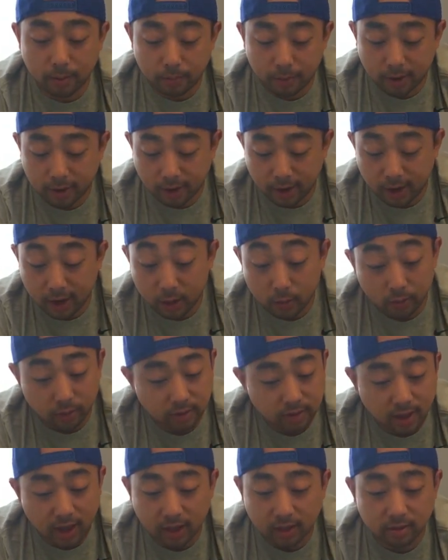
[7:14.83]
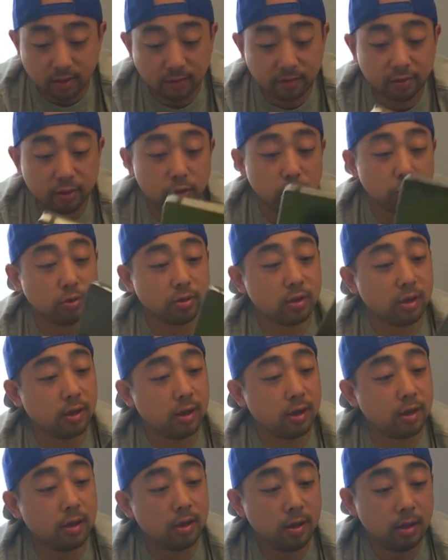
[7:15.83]
But uh, anyways, yeah, I could definitely use a,
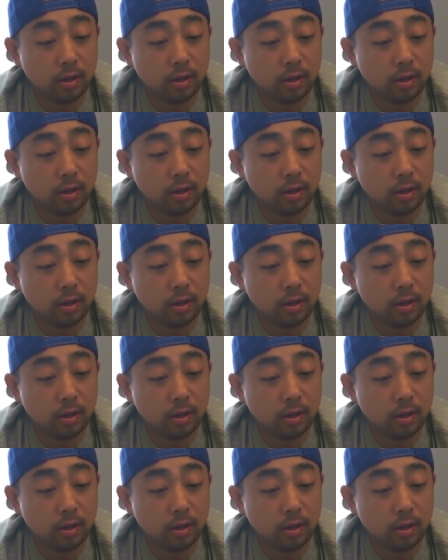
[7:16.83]
uh,